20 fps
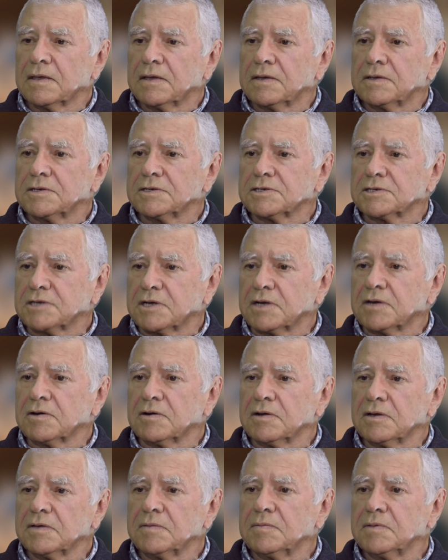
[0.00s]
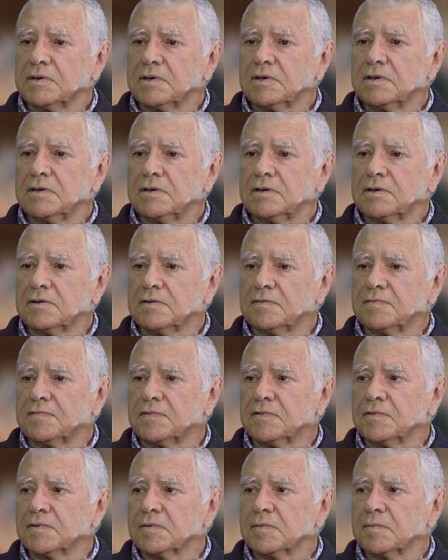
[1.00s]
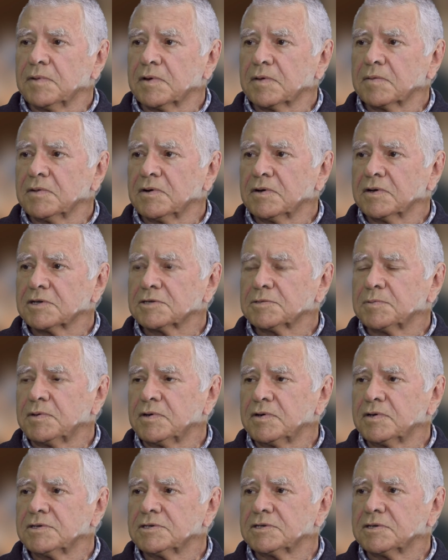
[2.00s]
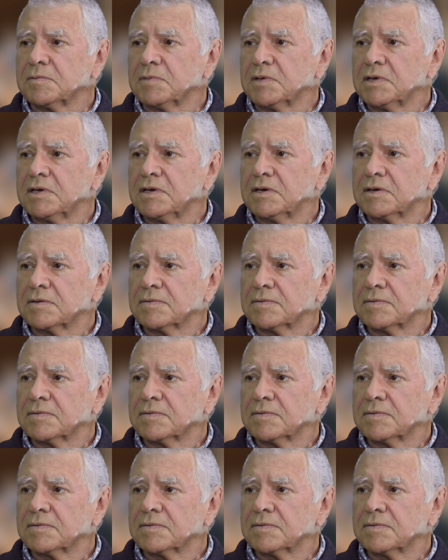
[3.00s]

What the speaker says: Just generally be helpful and bring my experience to bear.